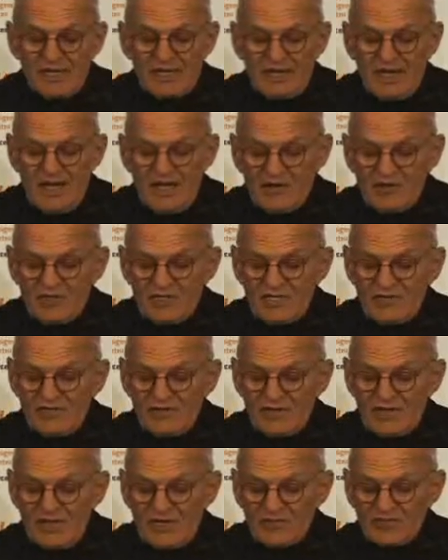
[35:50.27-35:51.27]
in 100
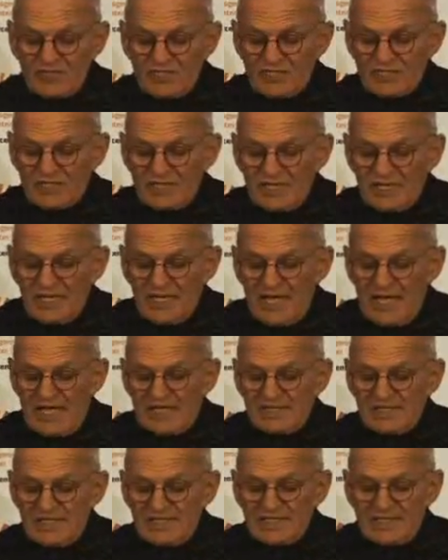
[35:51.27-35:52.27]
different countries,
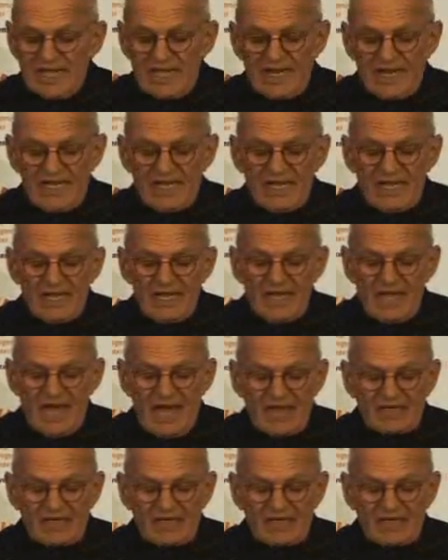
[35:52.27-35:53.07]
as is any